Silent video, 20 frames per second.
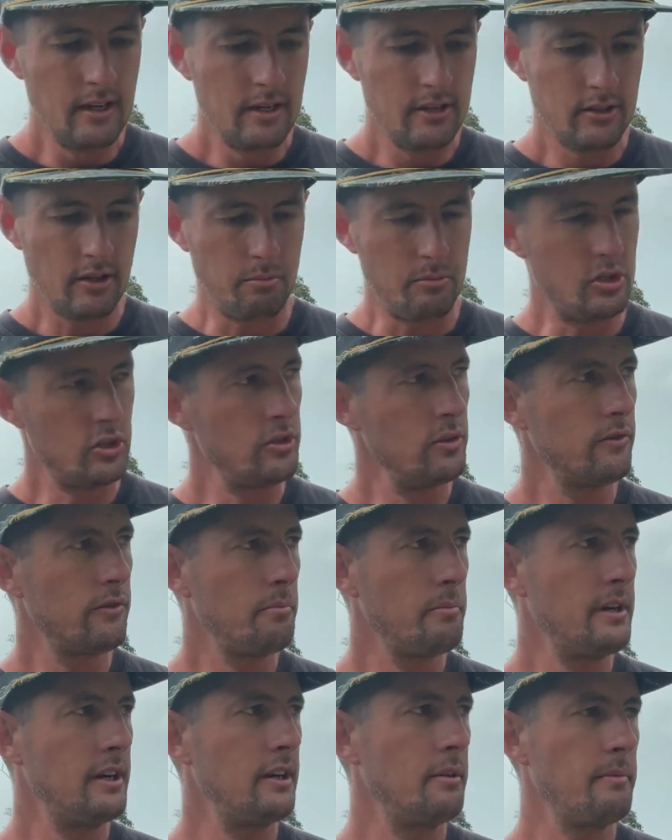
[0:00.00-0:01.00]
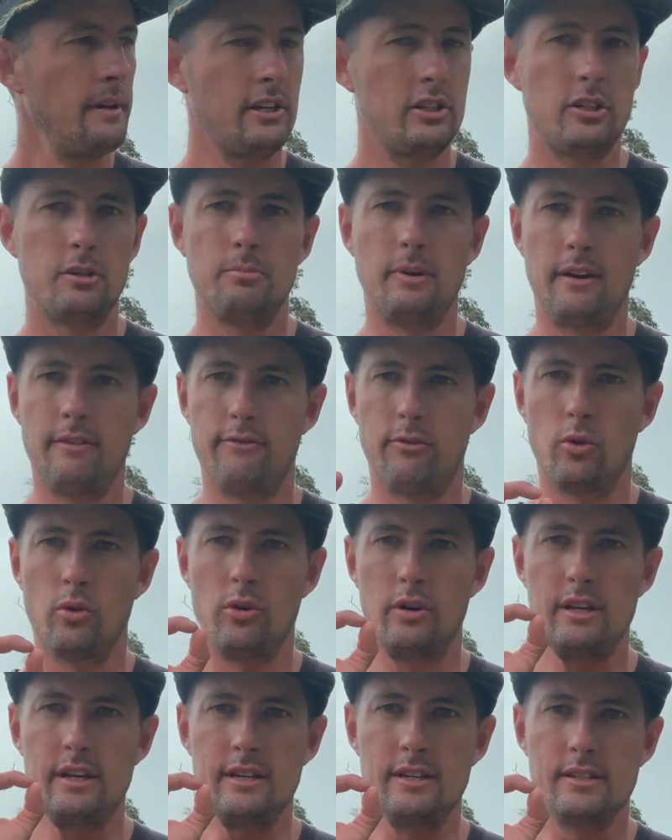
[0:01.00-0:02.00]
I'm gonna shoot from here, make sure my
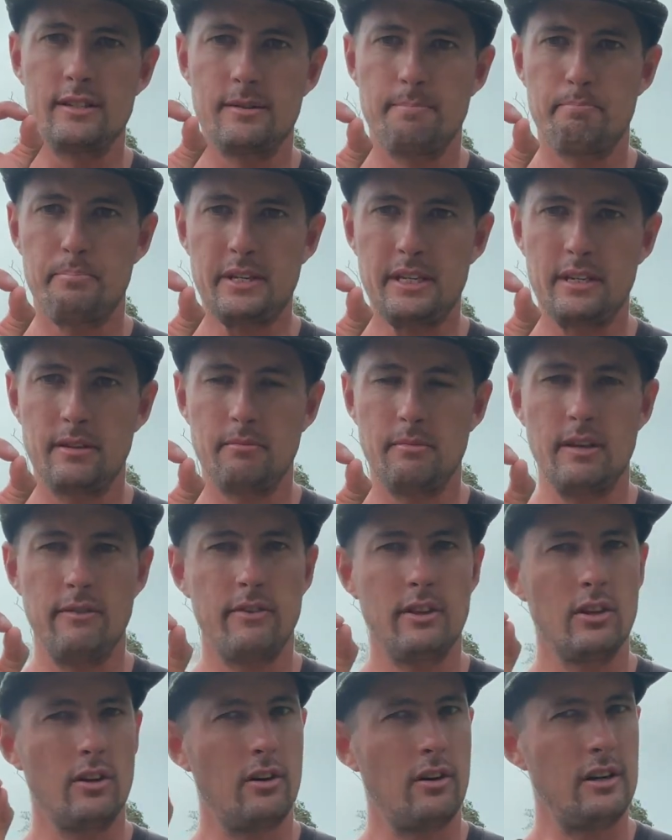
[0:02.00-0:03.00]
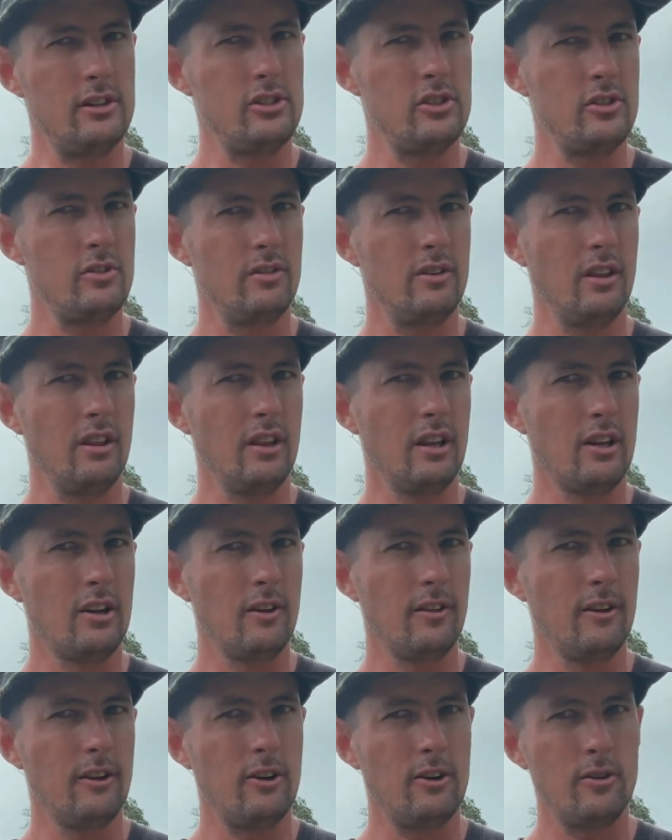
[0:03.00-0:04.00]
40 is, even though I was shooting a little
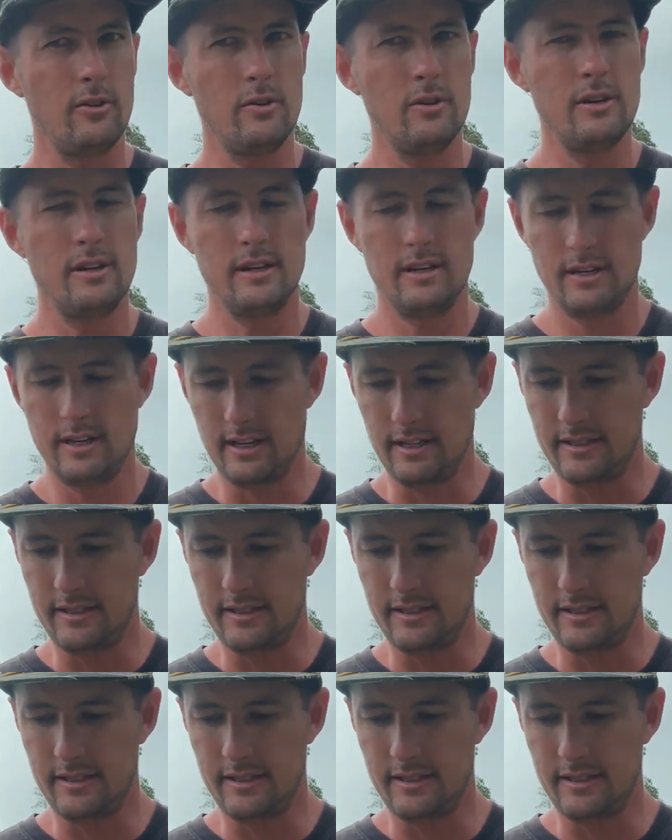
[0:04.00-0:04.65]
low at